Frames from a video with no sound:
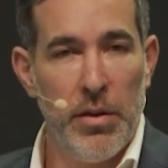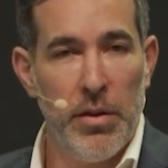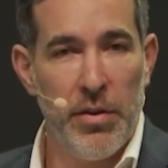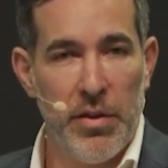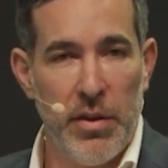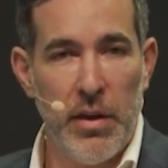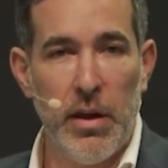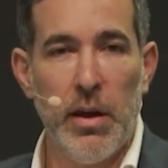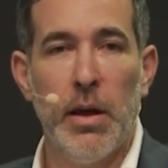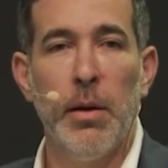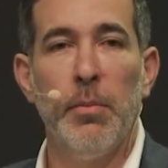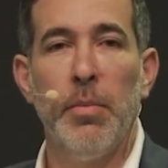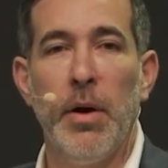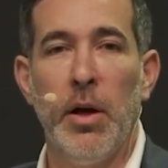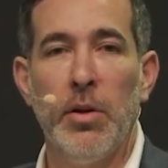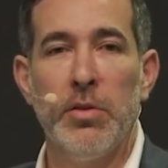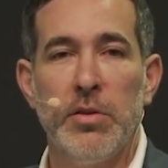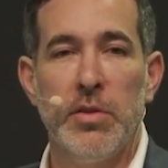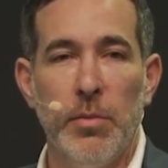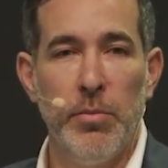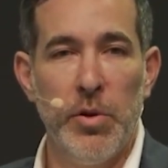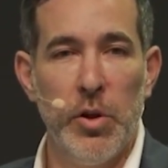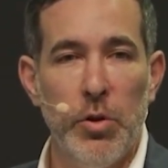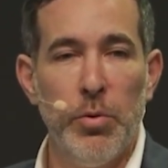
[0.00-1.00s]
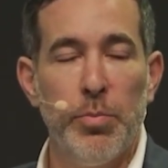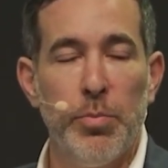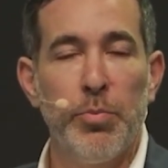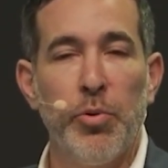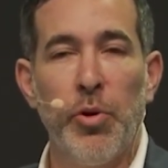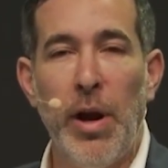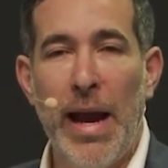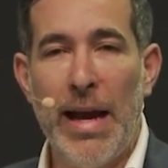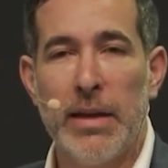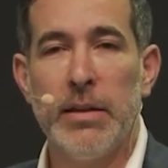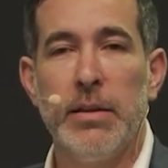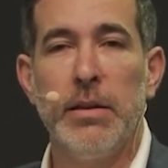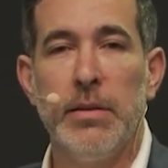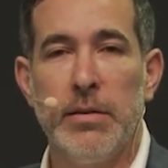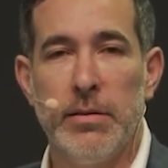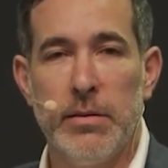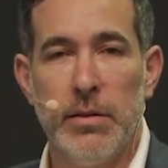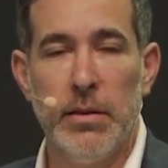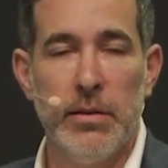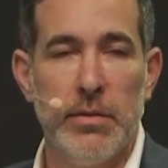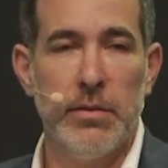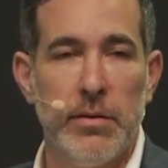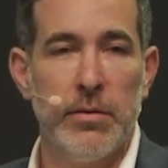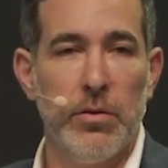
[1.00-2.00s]
think about some new
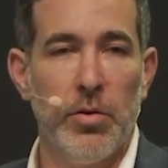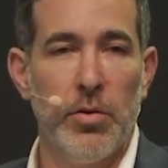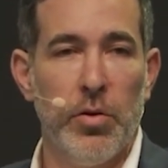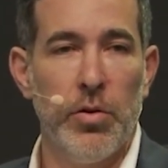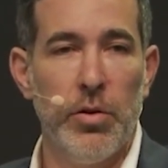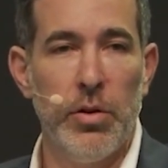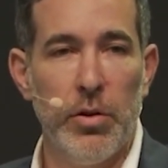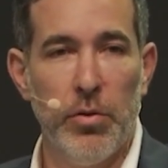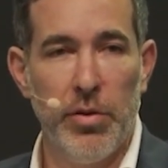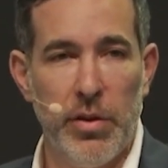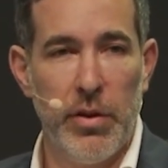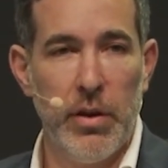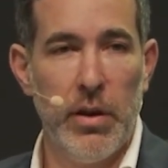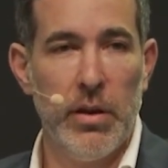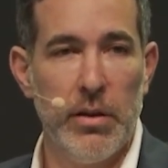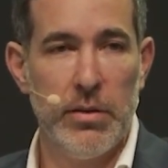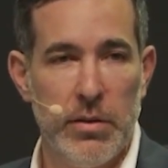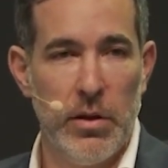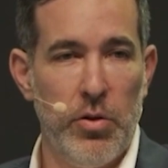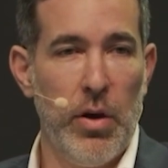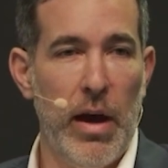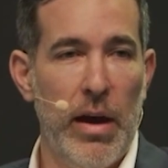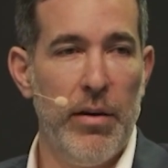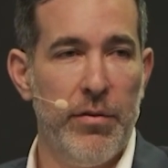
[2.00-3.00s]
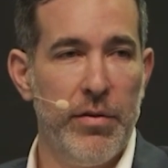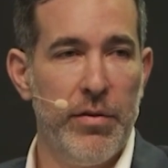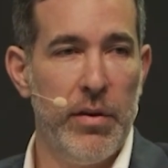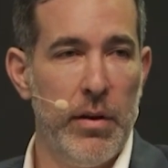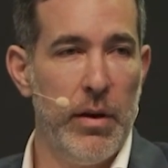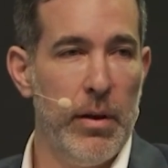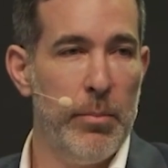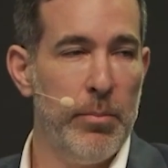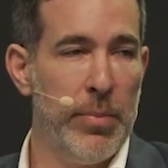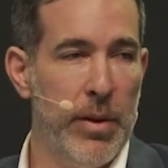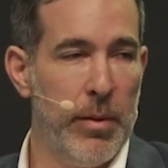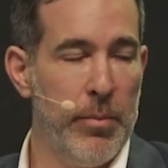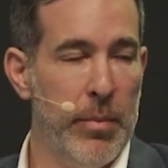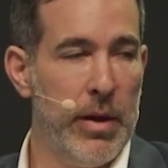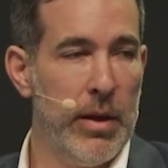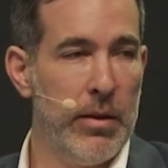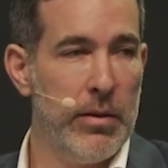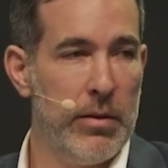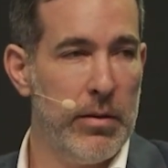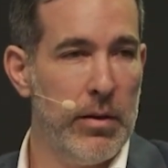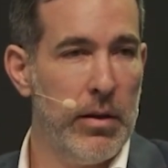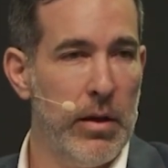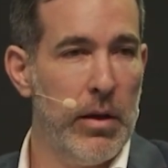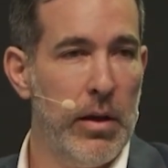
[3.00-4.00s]
practices or new things that you have to
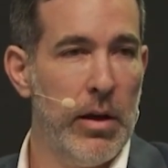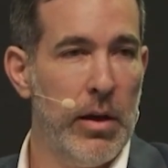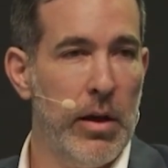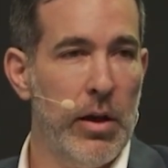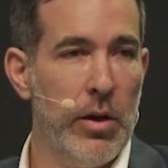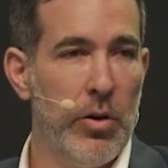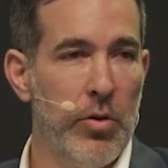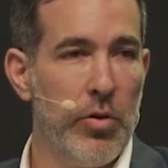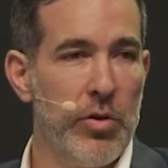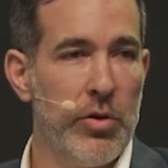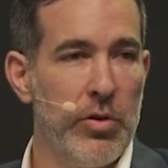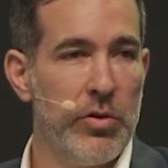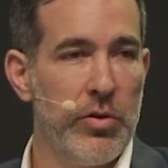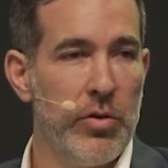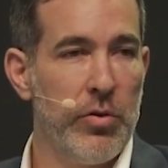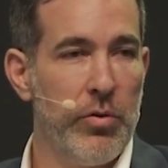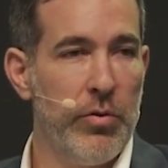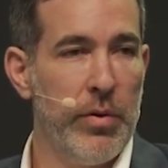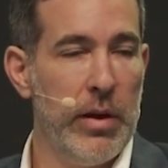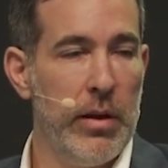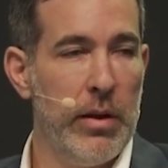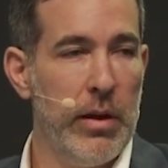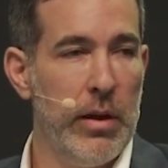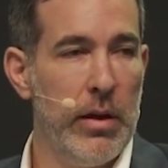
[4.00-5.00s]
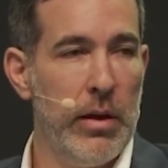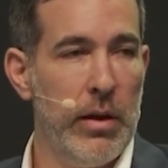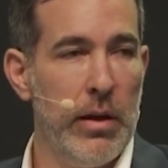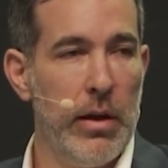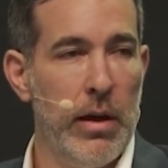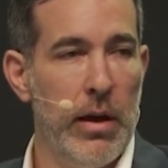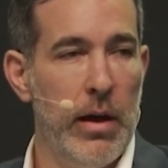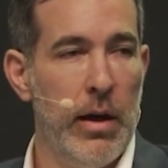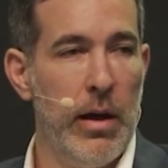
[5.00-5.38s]
implement in order to really